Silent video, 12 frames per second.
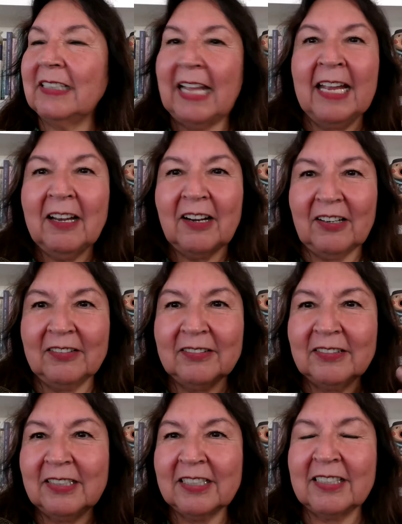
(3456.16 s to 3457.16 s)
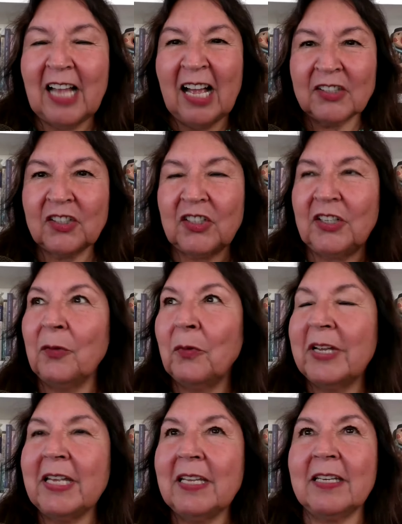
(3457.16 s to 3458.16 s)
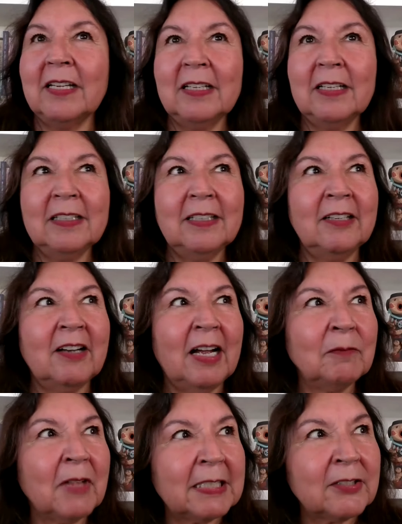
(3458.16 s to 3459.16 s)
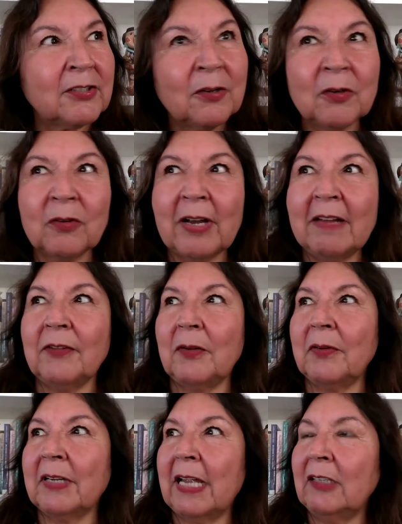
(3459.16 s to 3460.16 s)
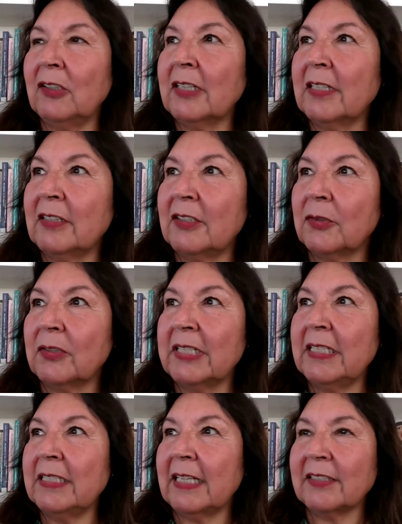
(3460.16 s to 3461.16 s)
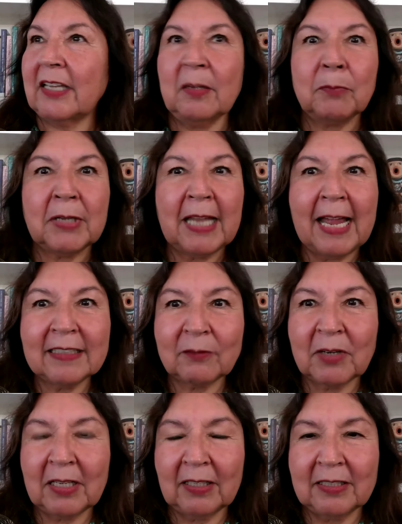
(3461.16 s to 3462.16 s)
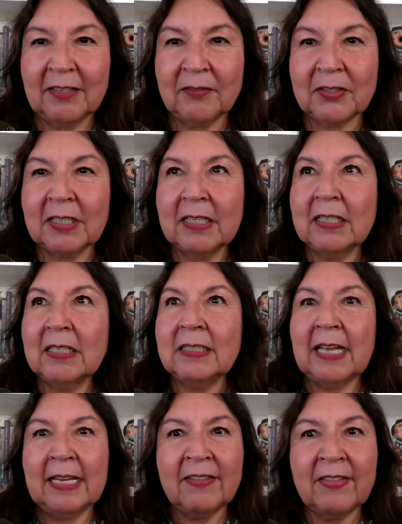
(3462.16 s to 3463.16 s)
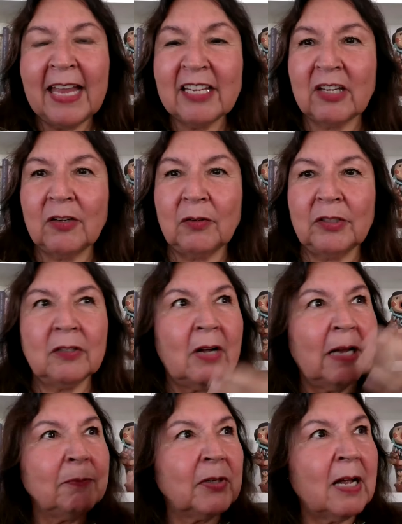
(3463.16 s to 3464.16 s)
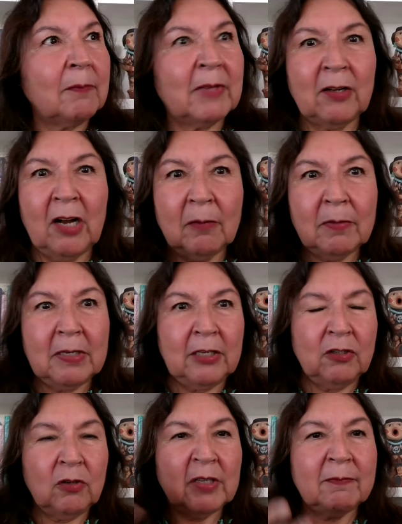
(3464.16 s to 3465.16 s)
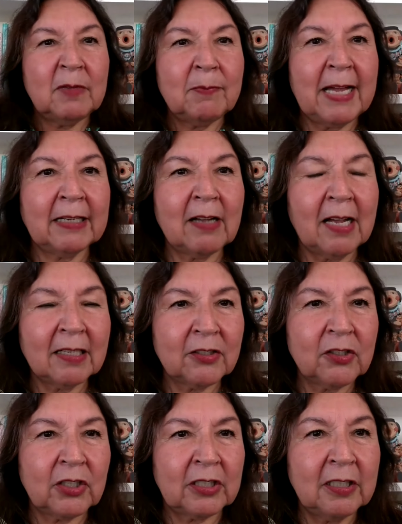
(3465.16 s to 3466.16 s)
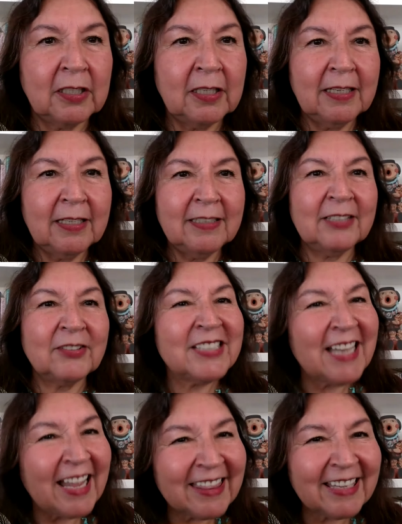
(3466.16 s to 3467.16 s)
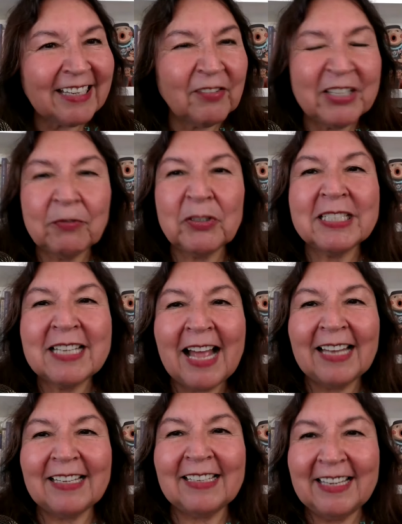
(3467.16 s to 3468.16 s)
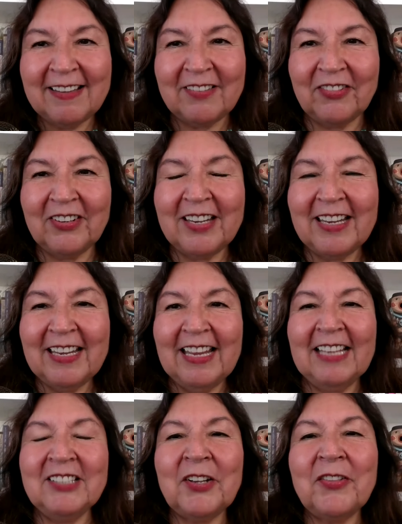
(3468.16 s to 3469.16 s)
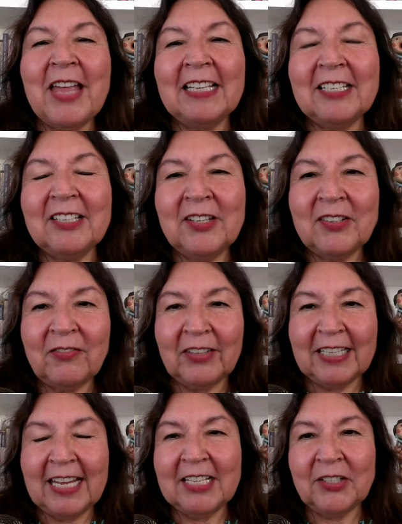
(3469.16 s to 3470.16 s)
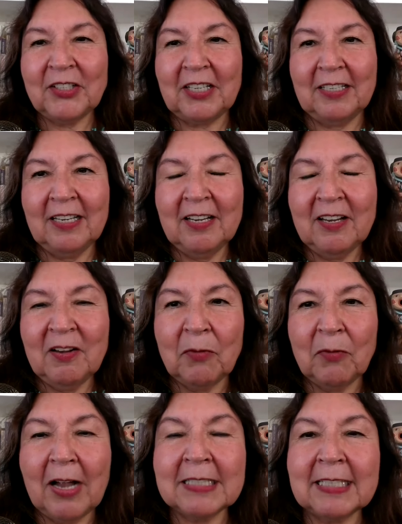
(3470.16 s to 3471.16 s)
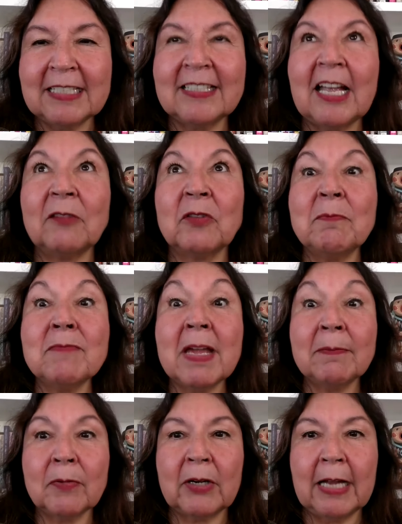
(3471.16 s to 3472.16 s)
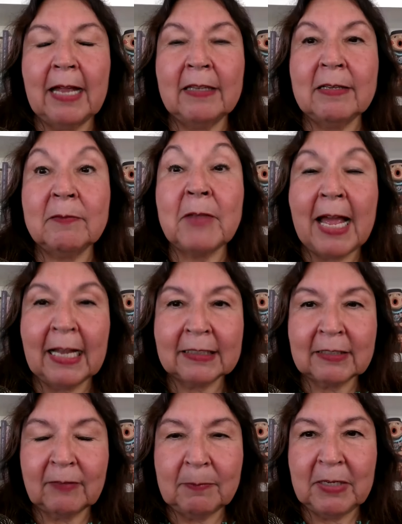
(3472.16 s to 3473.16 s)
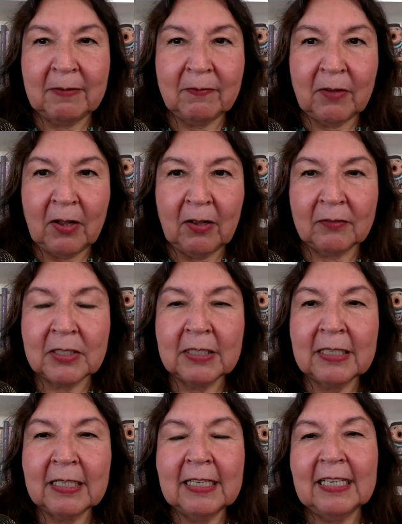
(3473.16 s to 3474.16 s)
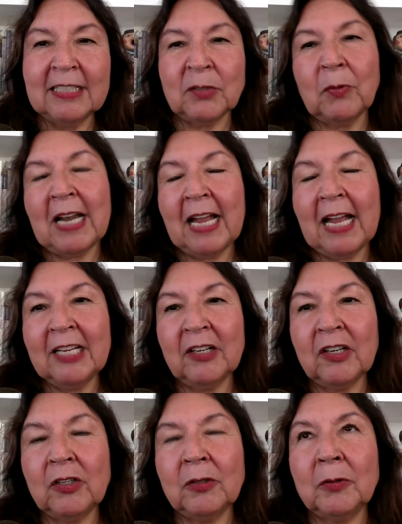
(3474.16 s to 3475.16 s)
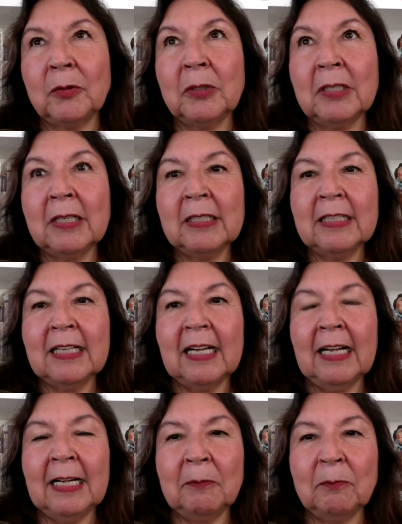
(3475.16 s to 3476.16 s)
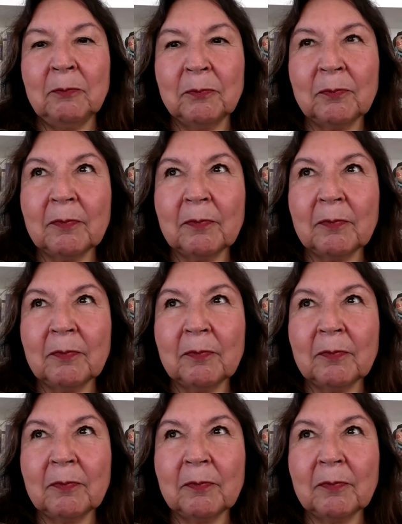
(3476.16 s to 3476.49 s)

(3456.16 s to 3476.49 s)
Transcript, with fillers: air, just oxygen, the wind, you know, I'm like so grateful when I look at the trees outside, the plant relatives saying, thank you, you know, I put out my carbon and you give me back oxygen. There's nothing, we would not live. And so that unification process, that remembering and then actively be involved is what I hear you um,